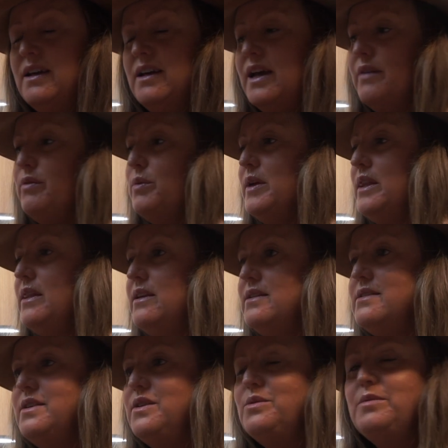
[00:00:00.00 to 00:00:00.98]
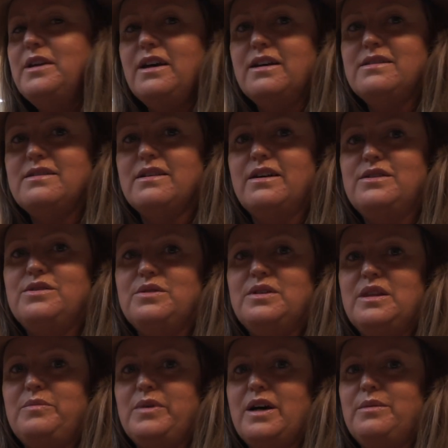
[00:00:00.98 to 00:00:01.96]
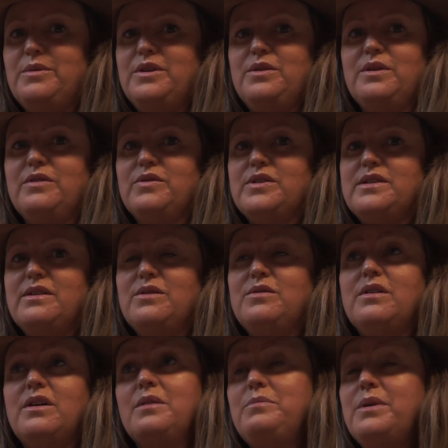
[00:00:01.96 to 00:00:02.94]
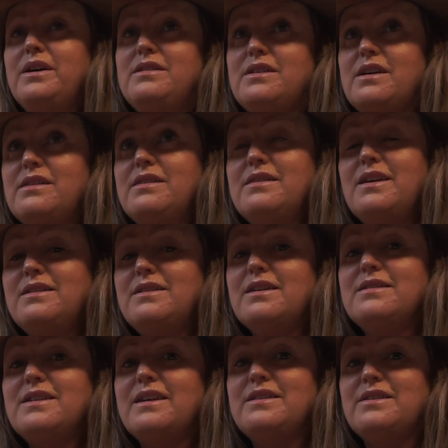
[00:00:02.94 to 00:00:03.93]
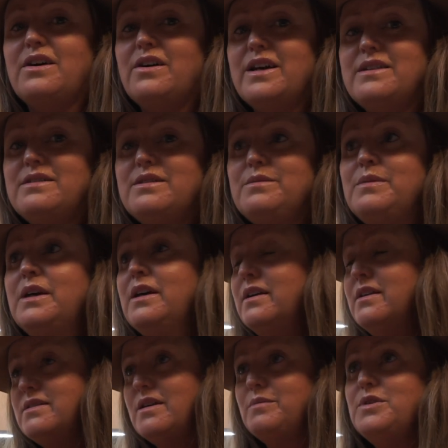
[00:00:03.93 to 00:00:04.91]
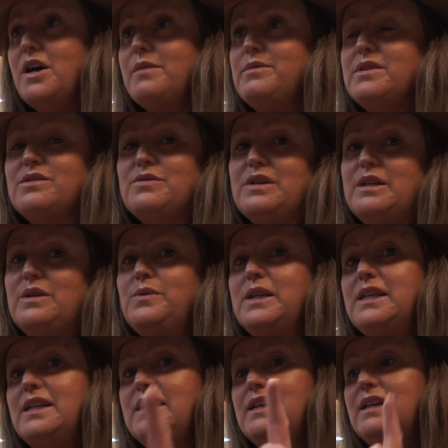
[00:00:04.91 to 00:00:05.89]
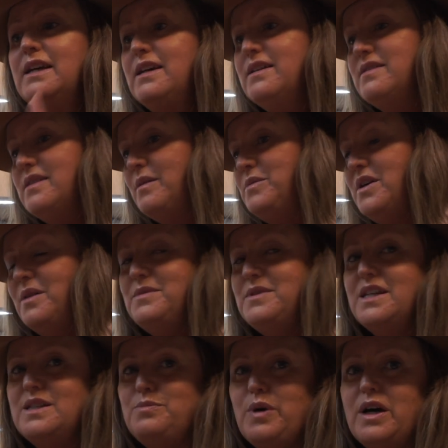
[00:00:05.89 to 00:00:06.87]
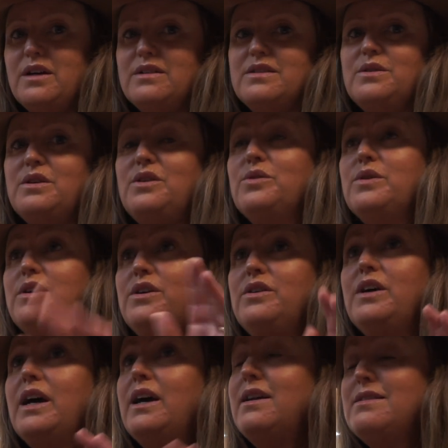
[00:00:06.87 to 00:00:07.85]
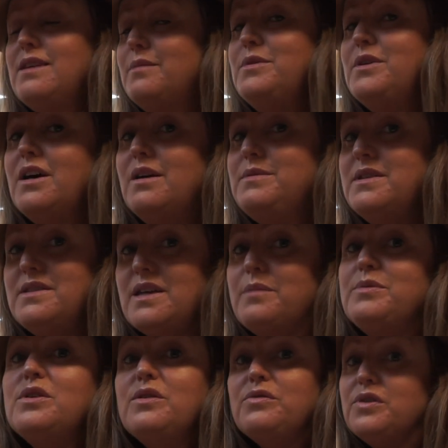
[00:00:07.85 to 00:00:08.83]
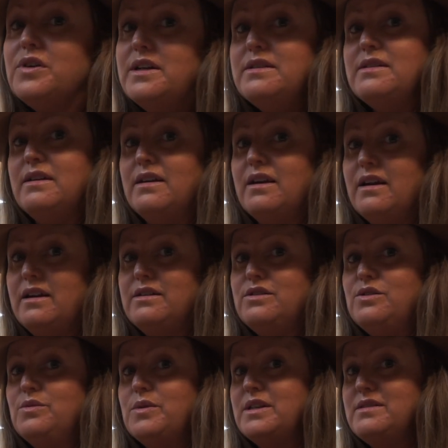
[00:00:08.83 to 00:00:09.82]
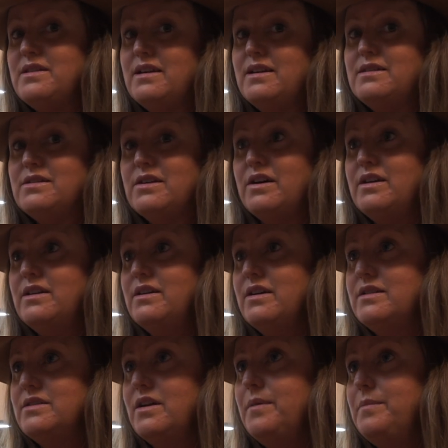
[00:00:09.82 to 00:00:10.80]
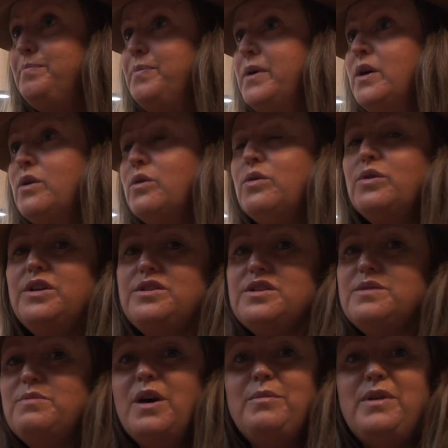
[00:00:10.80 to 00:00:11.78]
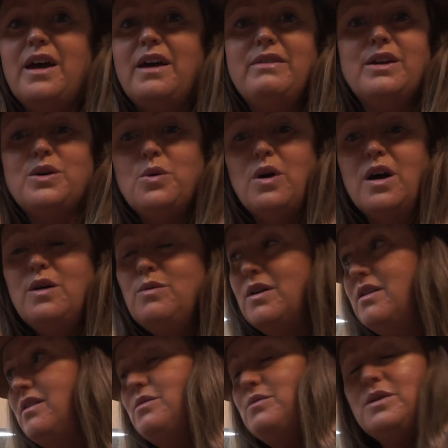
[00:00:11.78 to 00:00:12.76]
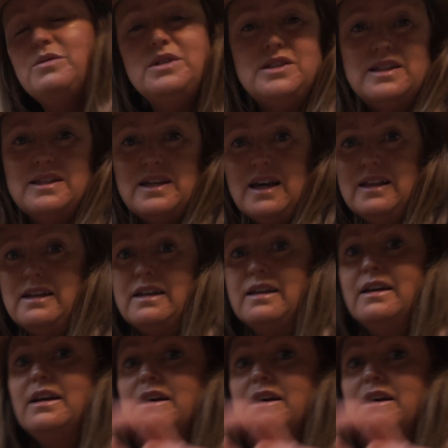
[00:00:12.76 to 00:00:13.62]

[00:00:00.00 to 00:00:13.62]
Everyone thinks that you'll be outside doing the barbecue every single night, but that does get tiresome. Sometimes it's really windy, sometimes there's bugs that annoy you, and sometimes it's absolutely freezing and you want to stay inside at night time. Or you just might be having a quiet one and you want to watch the telly.